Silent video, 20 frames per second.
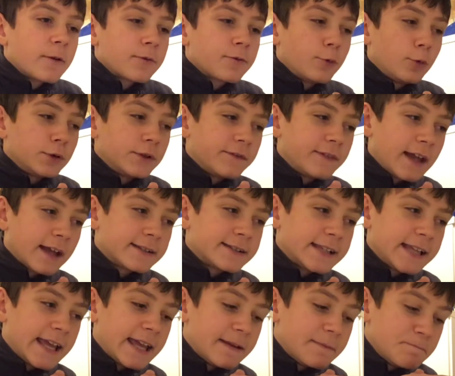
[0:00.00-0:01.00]
sort of
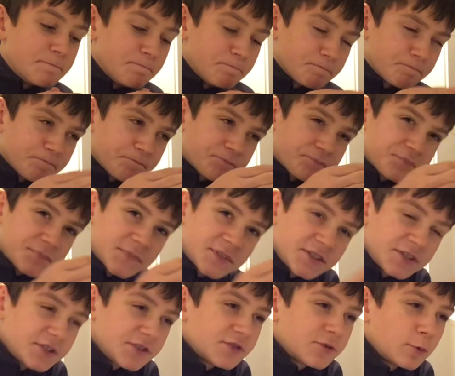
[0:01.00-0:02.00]
getting him
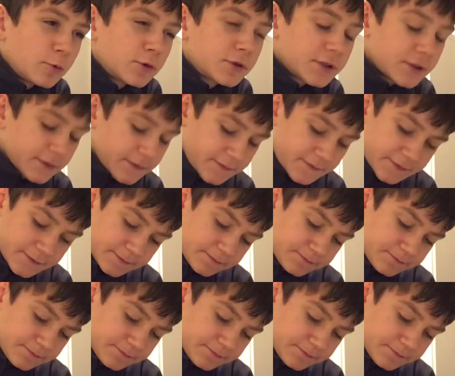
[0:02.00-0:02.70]
to sort of,